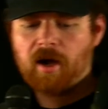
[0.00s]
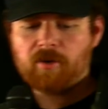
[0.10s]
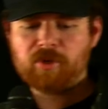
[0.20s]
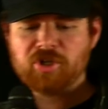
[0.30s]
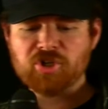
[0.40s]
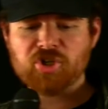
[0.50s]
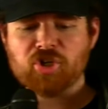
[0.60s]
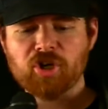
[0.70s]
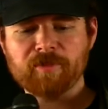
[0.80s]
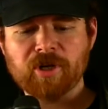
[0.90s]
Richard
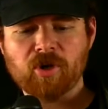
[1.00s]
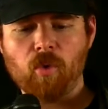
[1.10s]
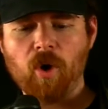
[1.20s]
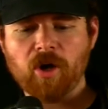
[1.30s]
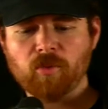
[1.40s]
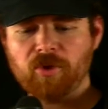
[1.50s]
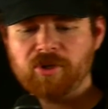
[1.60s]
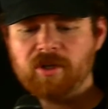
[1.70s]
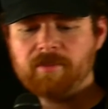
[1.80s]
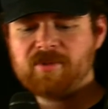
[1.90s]
Sherman, Quan
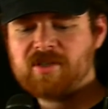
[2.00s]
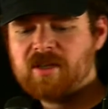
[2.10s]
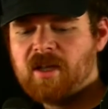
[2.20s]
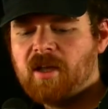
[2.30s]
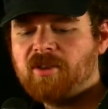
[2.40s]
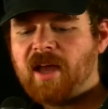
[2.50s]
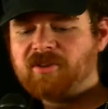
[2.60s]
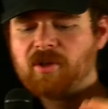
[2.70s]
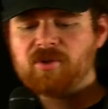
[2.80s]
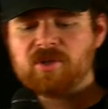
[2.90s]
Williams,
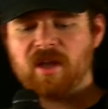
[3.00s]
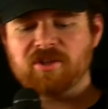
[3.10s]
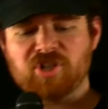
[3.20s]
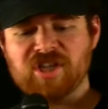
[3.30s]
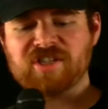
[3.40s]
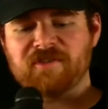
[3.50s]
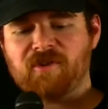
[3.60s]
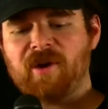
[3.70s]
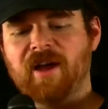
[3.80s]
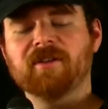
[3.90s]
and Jason
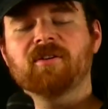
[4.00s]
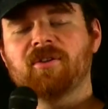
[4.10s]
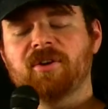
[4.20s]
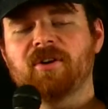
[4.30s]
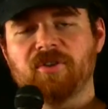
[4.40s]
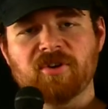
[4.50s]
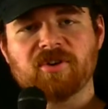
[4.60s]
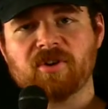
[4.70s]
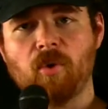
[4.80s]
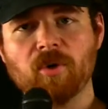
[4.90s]
Verrett are their
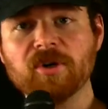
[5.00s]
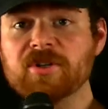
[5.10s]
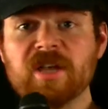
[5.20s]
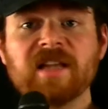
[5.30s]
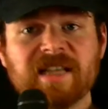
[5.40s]
corners.